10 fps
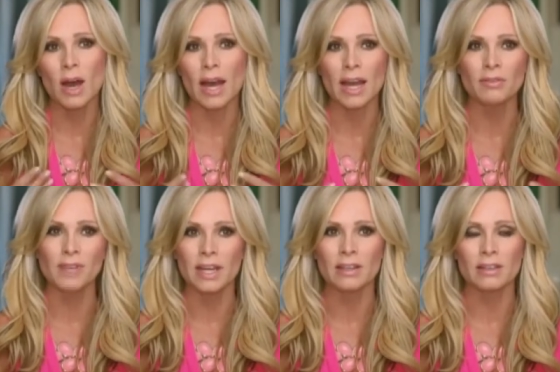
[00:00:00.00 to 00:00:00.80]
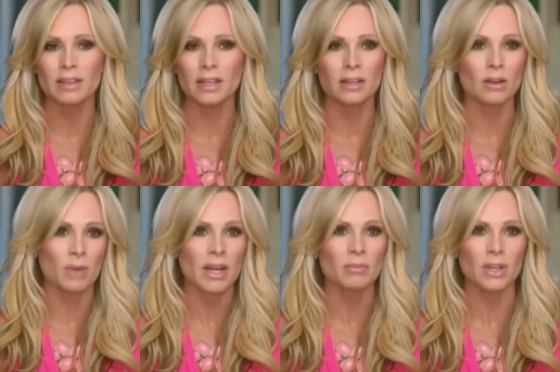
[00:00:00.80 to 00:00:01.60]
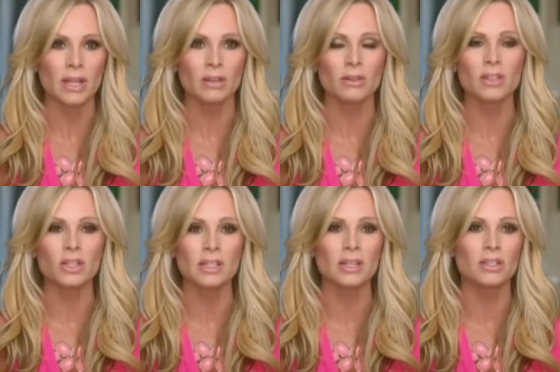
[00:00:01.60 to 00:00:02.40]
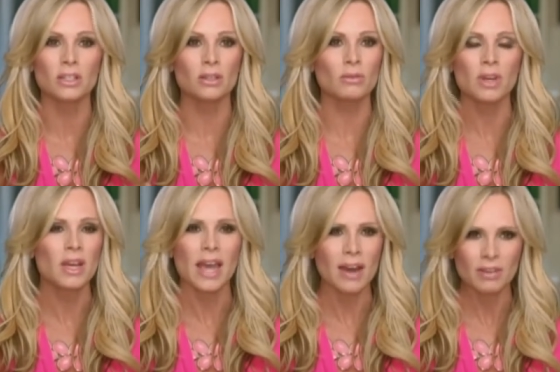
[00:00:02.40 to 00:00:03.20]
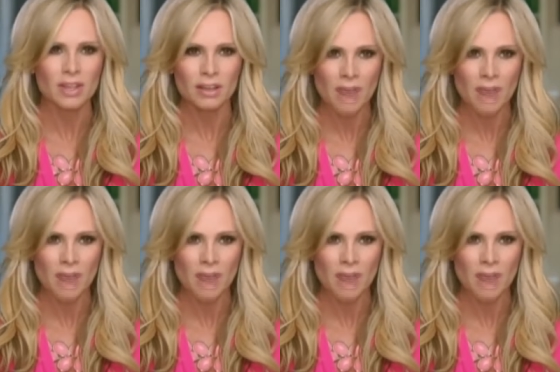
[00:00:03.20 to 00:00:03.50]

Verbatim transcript: I have faith in a wedding planner that she's gonna do everything